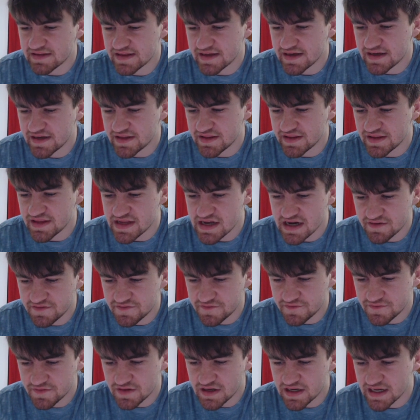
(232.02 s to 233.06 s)
that
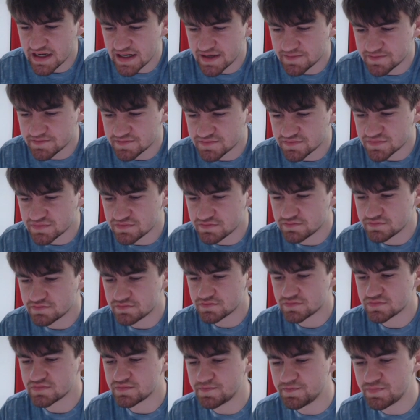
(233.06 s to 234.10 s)
enough.
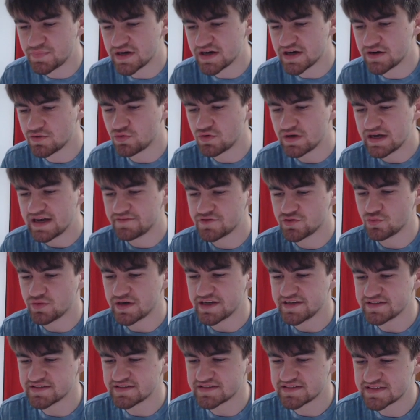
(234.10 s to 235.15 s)
But we'll have to
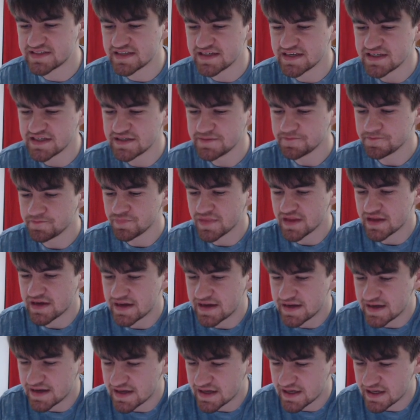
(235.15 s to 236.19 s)
wait and see.
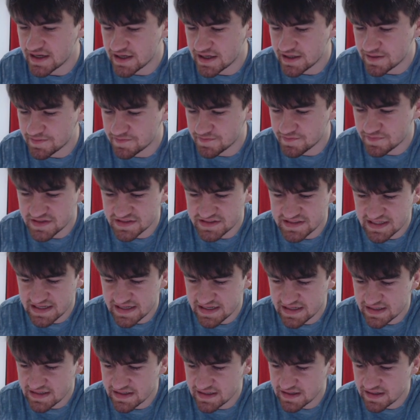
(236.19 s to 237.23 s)
Is there
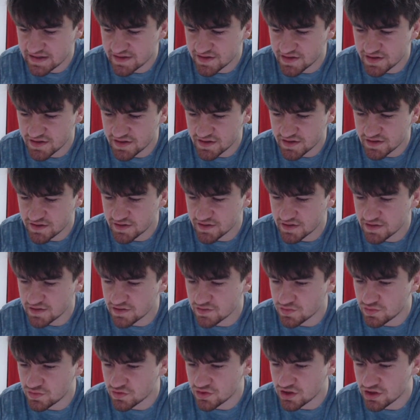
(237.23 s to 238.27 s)
any other?
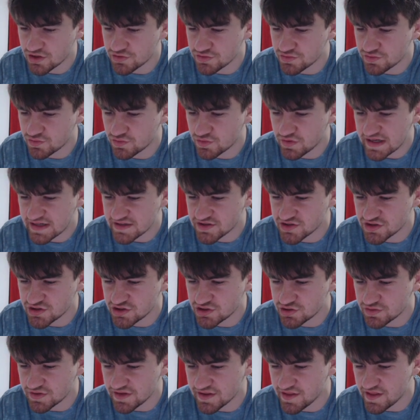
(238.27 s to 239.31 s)
We'll actually
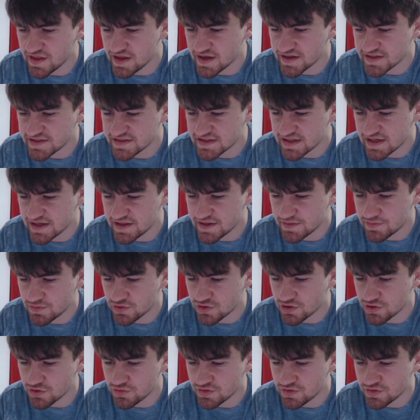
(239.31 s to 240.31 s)
do it this, and then we'll go